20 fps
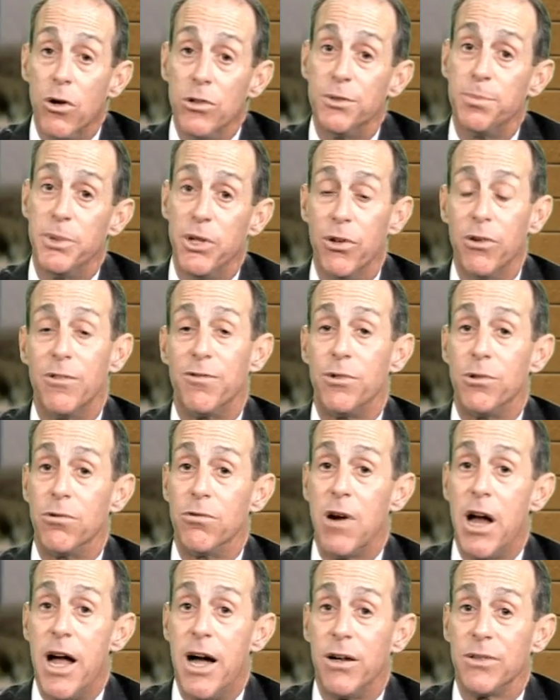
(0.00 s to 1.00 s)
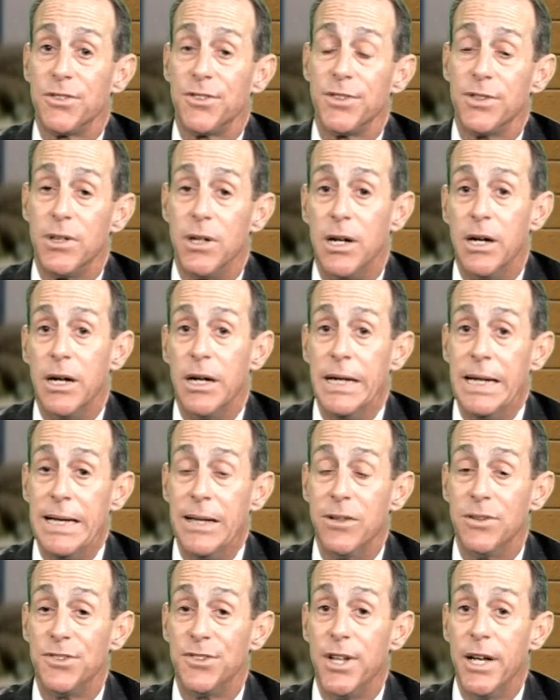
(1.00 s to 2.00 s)
beautiful routes
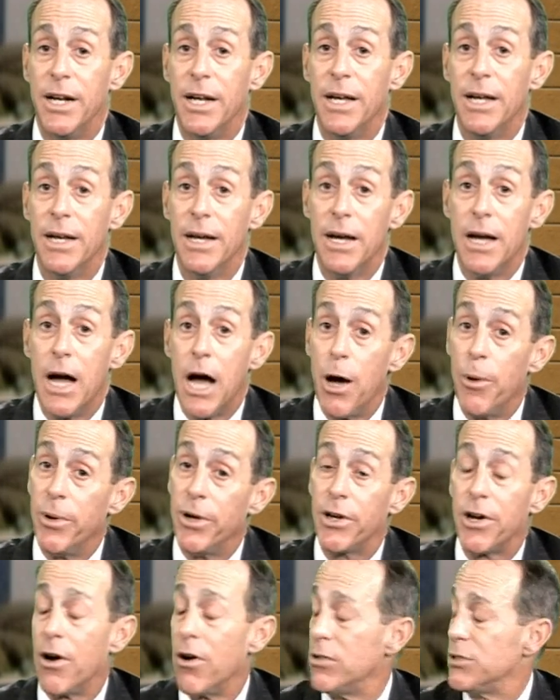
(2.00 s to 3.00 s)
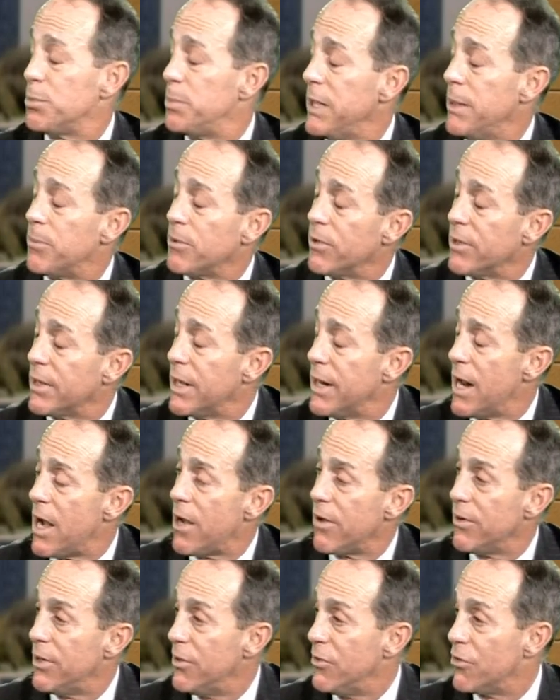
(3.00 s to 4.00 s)
in the city. I would encourage people to get
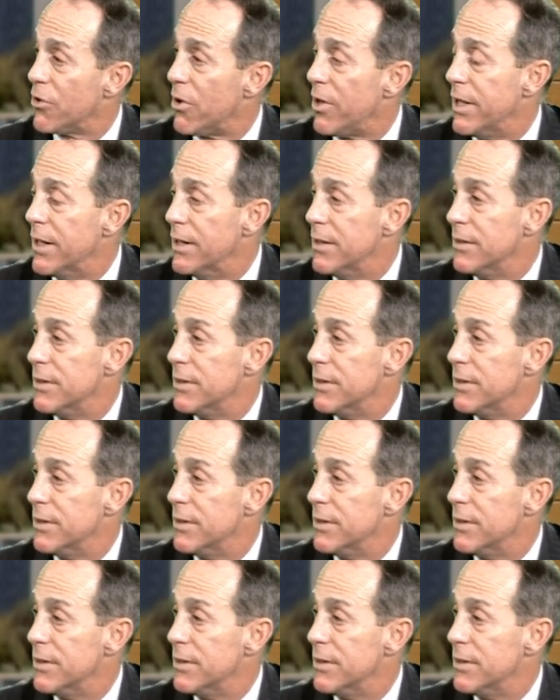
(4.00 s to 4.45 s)
out and enjoy it.